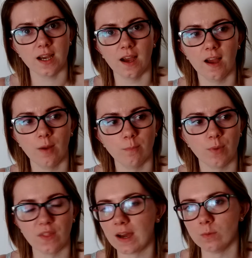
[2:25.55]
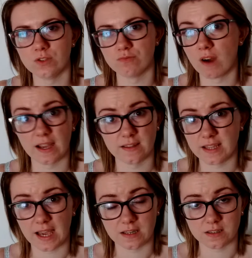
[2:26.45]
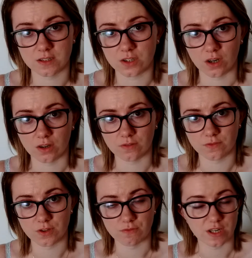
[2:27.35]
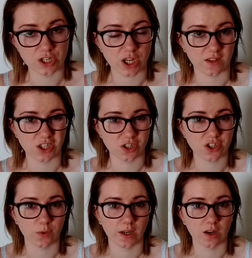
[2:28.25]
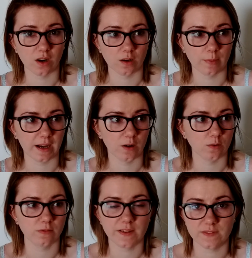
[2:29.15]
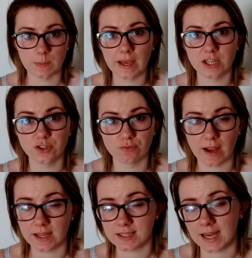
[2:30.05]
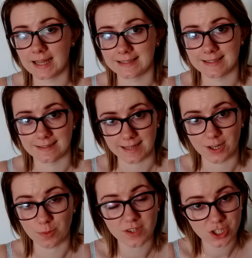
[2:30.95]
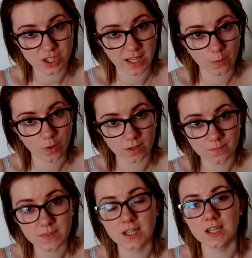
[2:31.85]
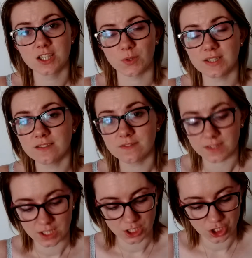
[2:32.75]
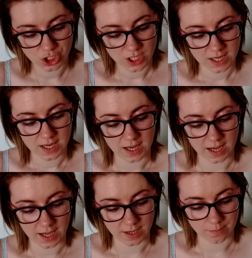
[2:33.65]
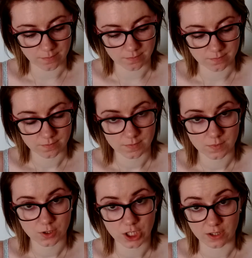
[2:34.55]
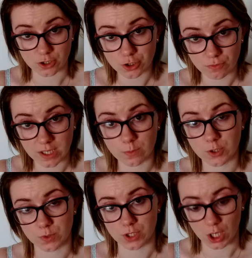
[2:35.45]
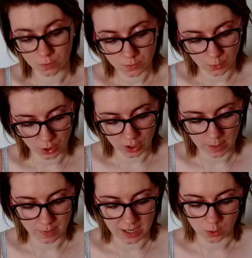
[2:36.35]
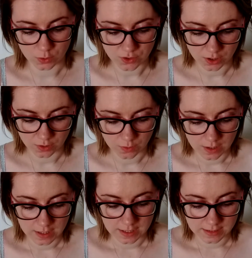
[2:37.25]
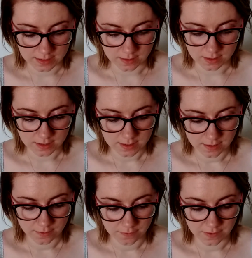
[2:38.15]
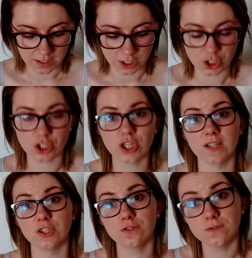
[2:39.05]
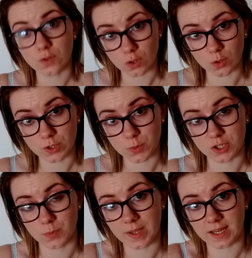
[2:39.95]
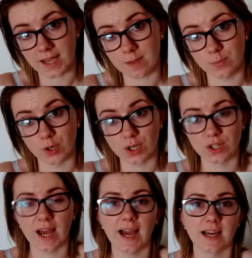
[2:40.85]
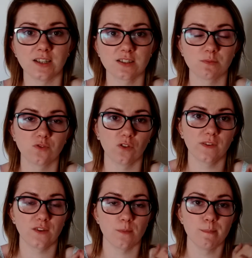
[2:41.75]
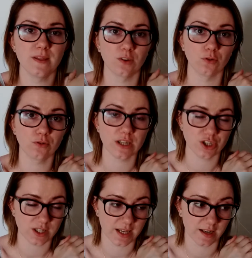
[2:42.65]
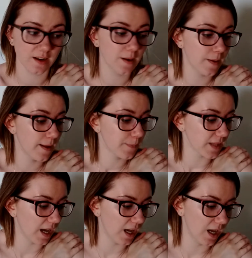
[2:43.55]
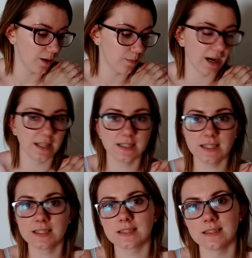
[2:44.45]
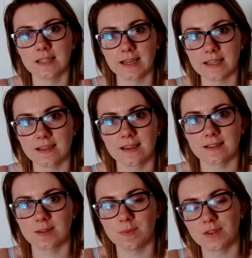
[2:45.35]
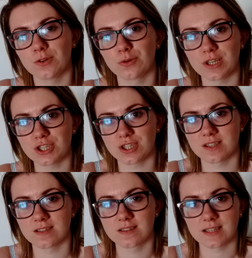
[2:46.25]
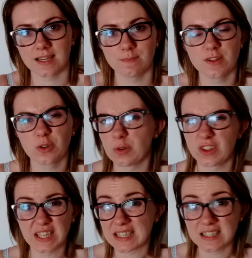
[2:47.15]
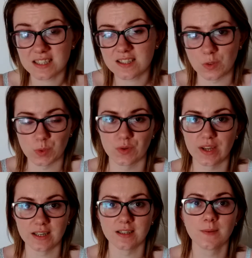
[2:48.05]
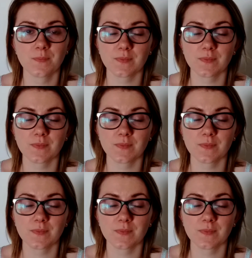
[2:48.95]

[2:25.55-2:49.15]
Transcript: But that was right at the end of the reading challenge, and so I got about 50 pages read and didn't end up finishing that one. So I didn't finish challenge 3, which was the host book, but I also didn't finish challenge 4, which was to pick a book that had some of your favourite mythical creatures in. I did like the mythical creatures and mythical things that were in